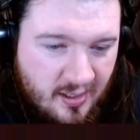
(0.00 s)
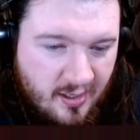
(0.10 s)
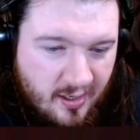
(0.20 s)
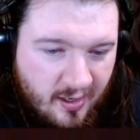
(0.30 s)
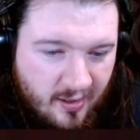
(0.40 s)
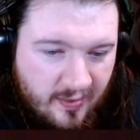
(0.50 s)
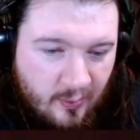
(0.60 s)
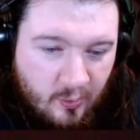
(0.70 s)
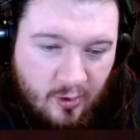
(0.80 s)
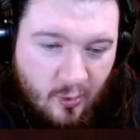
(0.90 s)

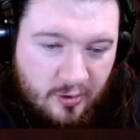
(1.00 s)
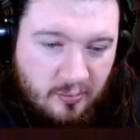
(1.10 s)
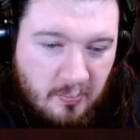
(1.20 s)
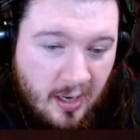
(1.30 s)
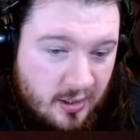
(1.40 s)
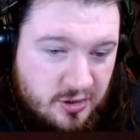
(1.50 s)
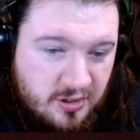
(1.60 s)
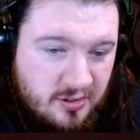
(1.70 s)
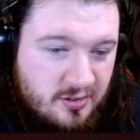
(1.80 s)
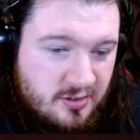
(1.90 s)
That will go on your
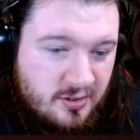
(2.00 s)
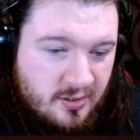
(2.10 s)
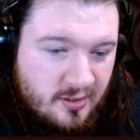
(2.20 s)
Marchand.